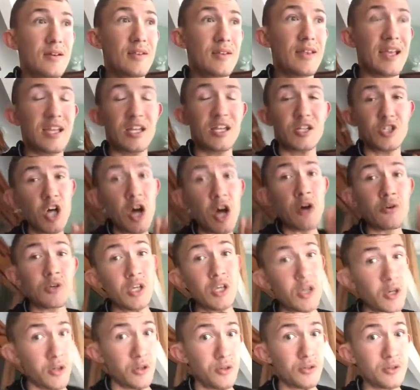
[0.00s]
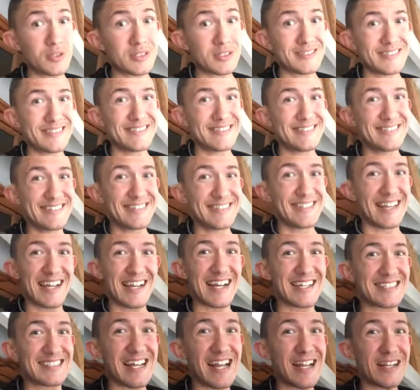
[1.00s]
that you don't use, like
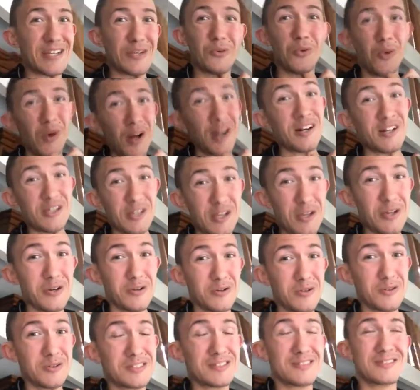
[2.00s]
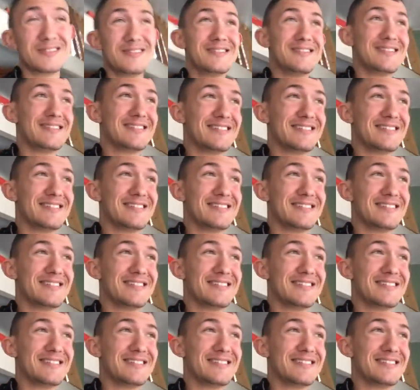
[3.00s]
I said you wouldn't use,